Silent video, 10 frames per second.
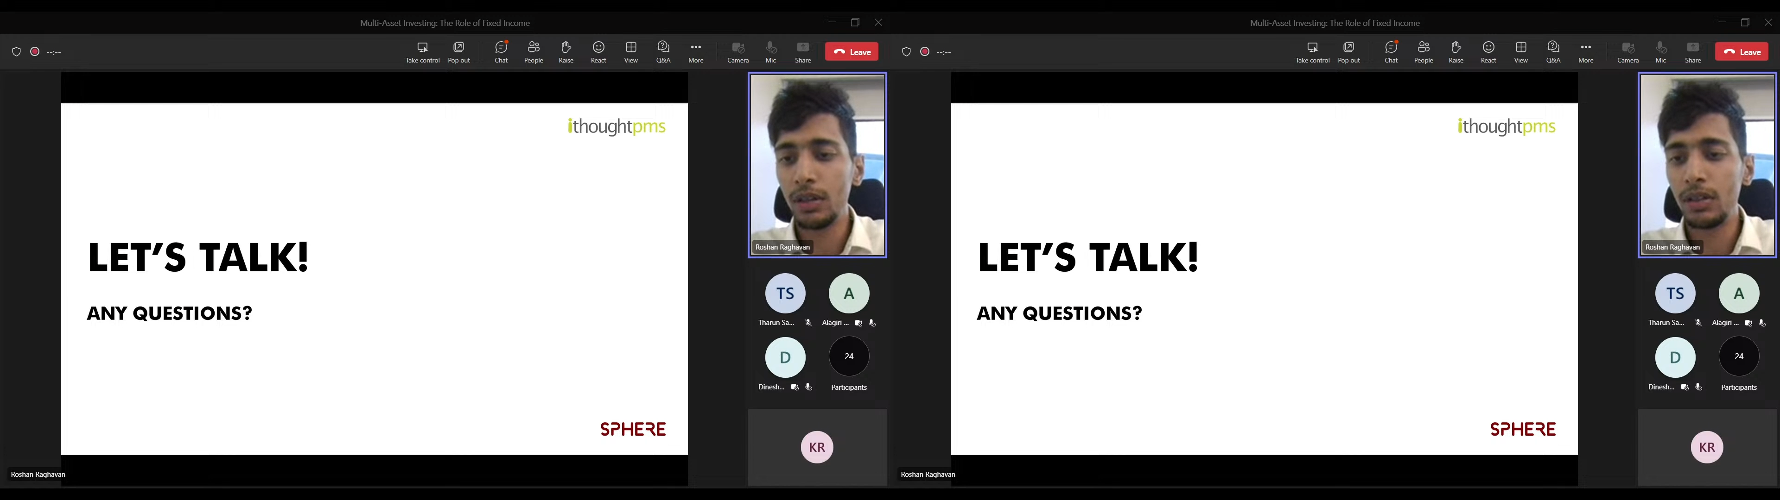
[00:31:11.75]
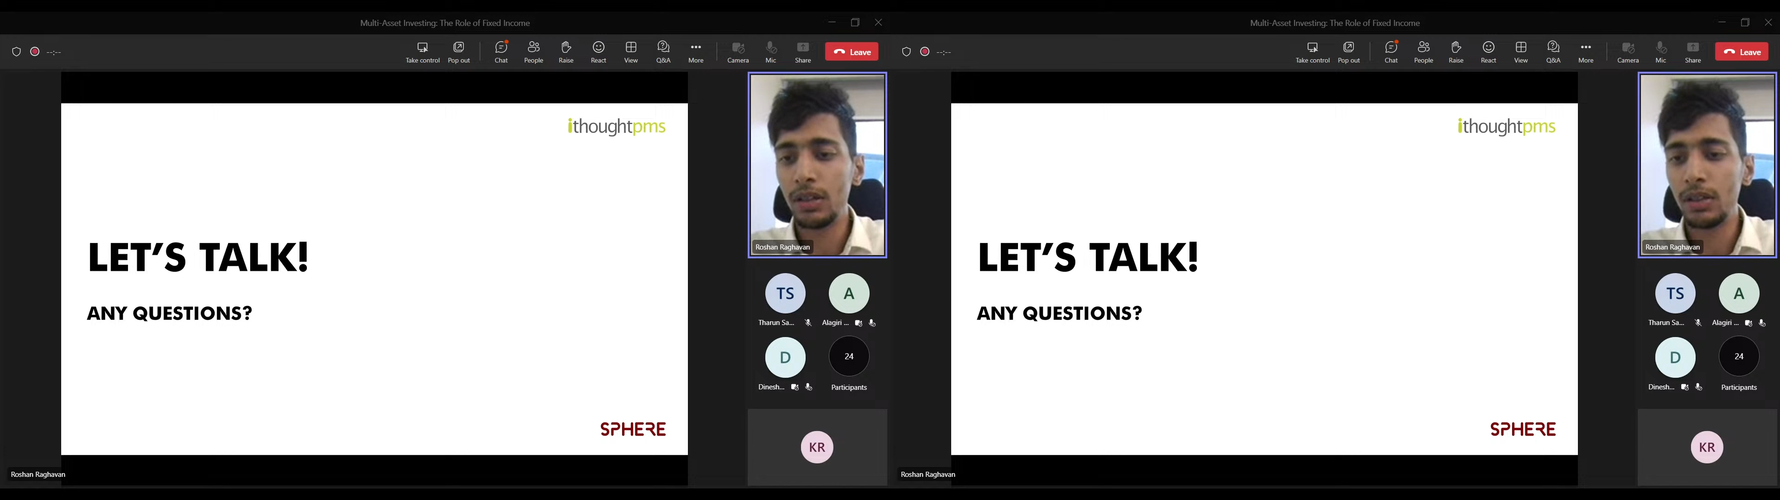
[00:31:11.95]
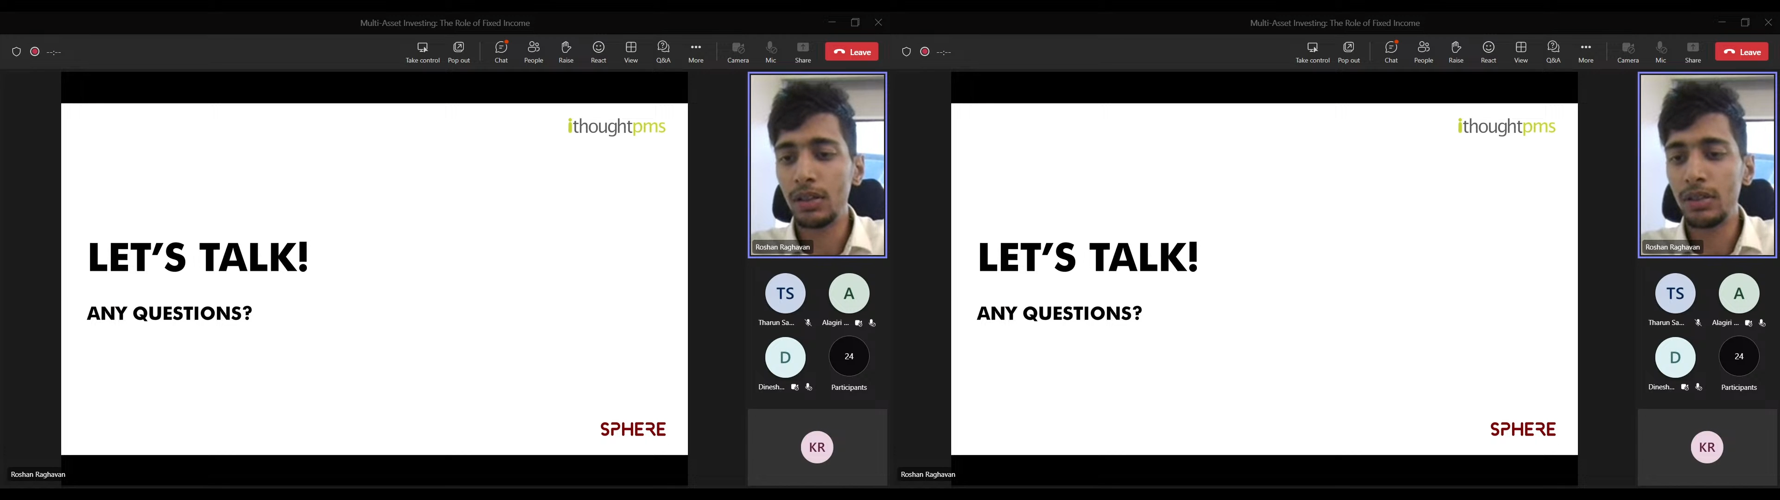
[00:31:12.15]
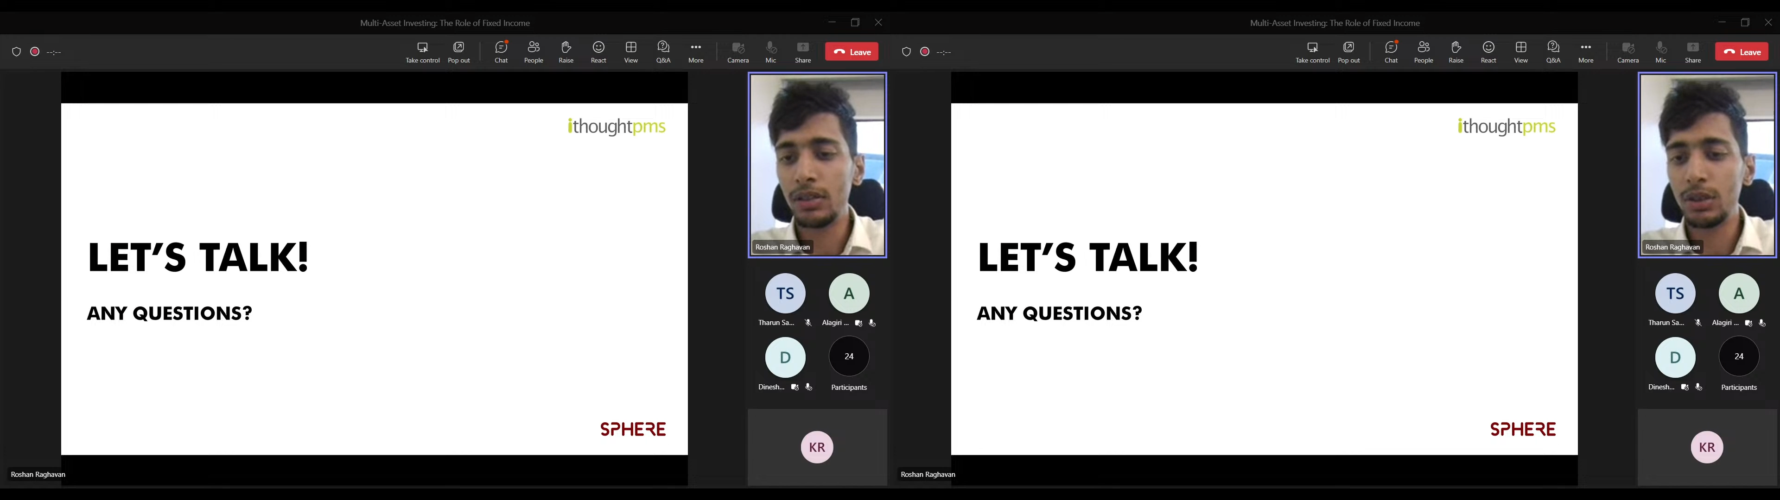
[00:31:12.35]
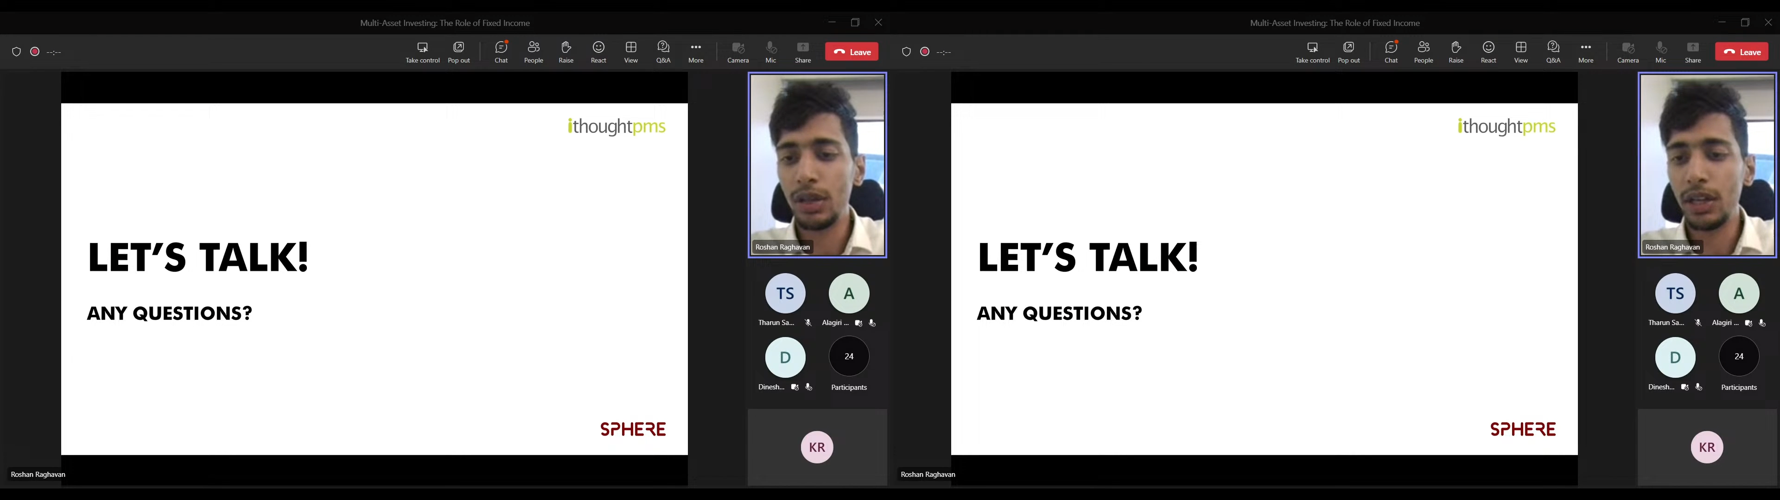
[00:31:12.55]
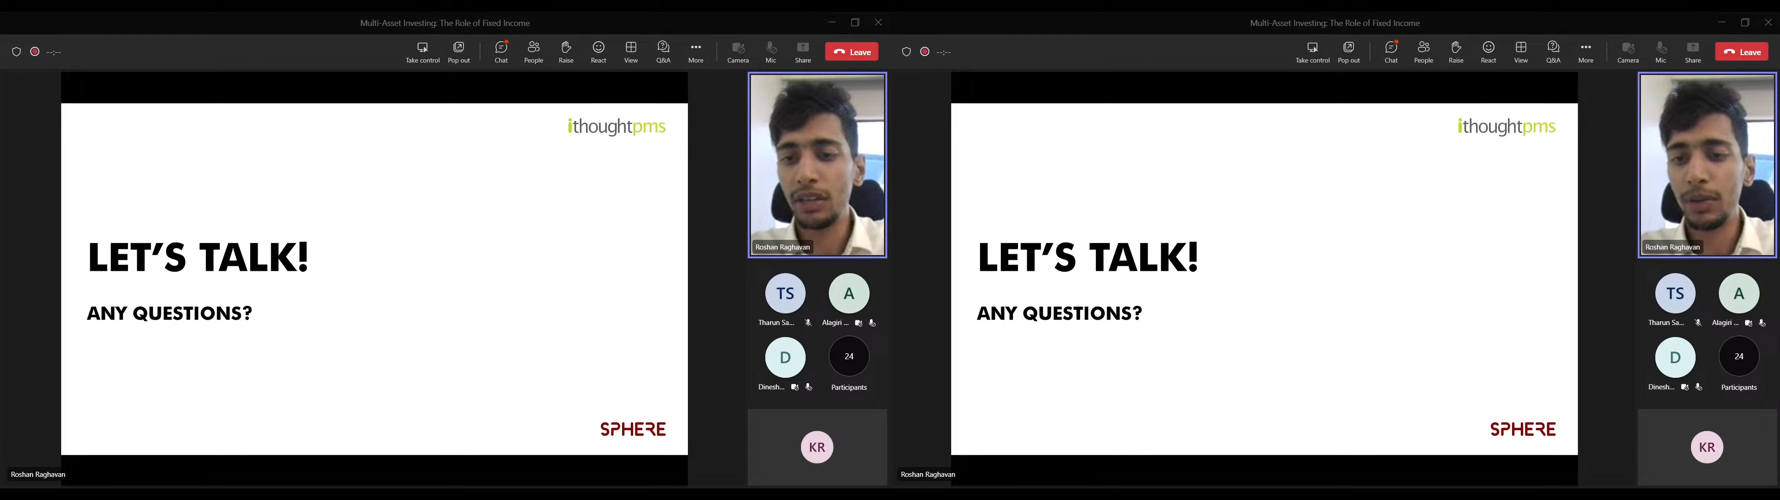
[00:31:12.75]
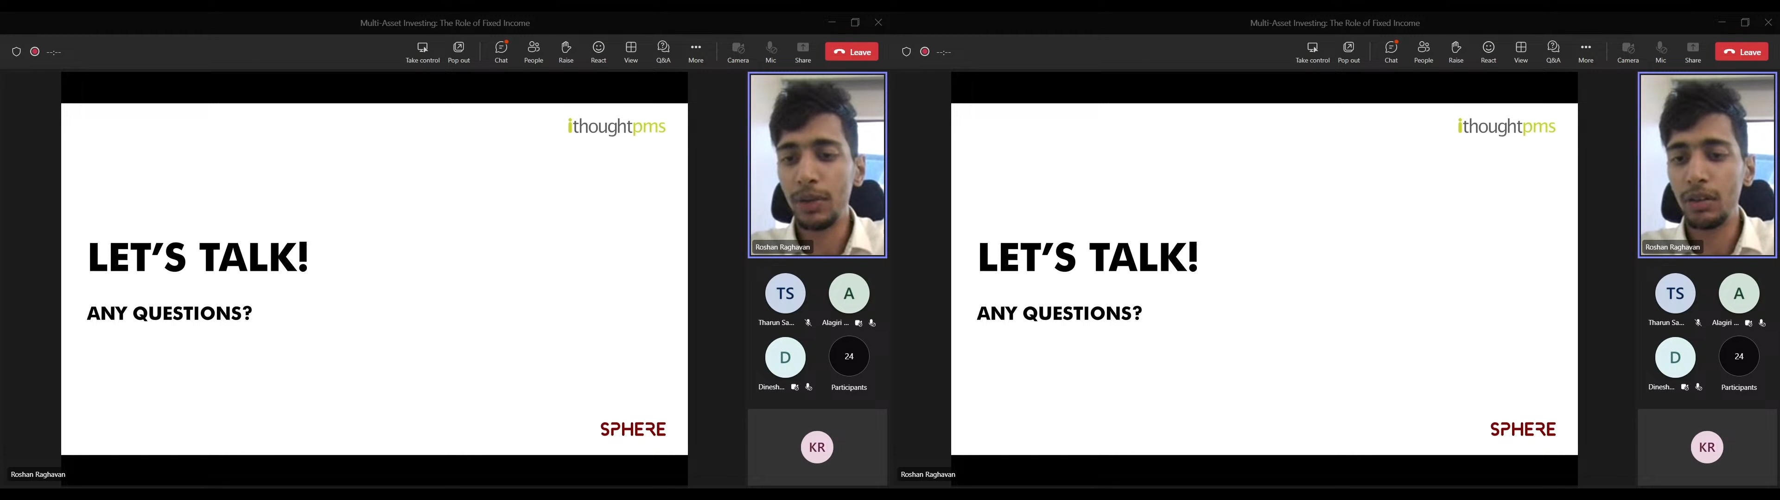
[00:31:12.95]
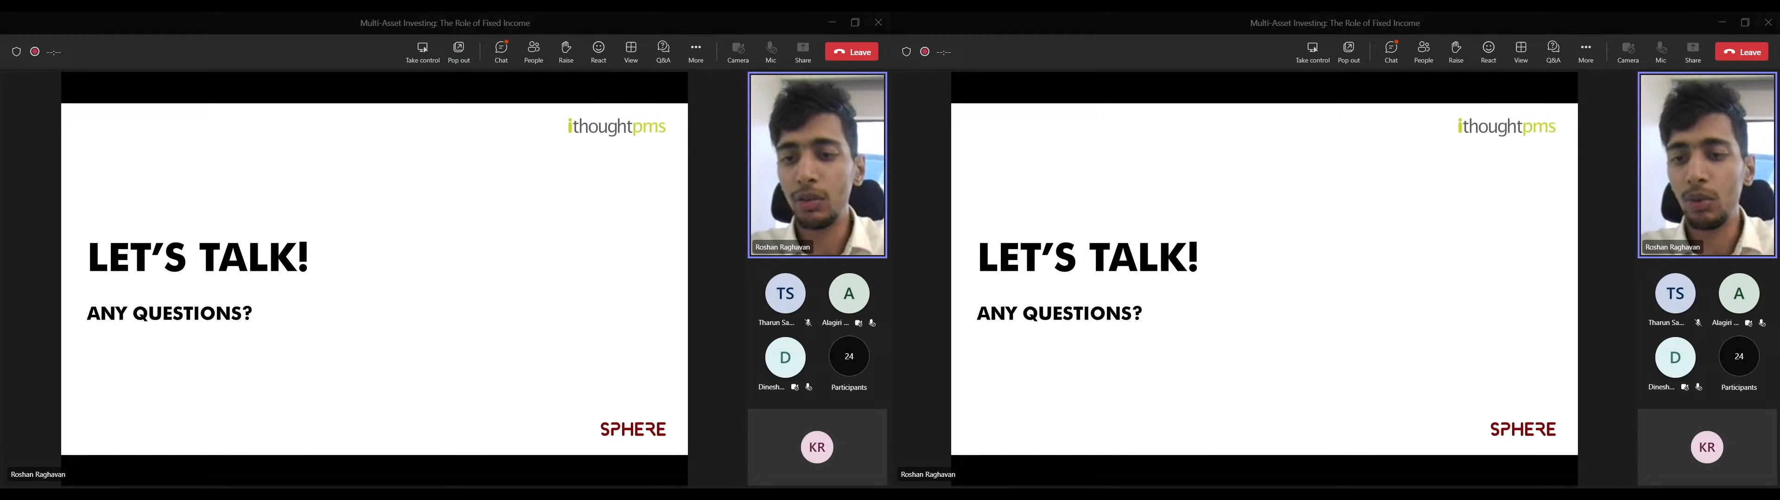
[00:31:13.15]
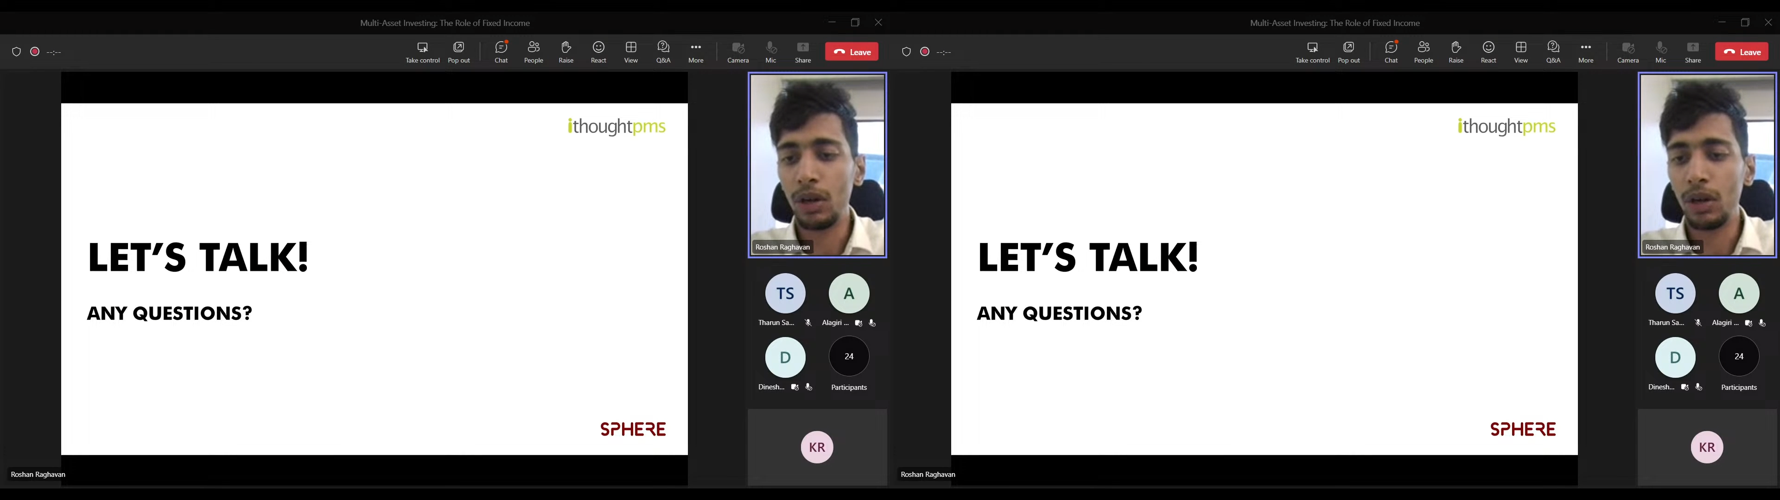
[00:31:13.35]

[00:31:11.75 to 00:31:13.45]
return should I expect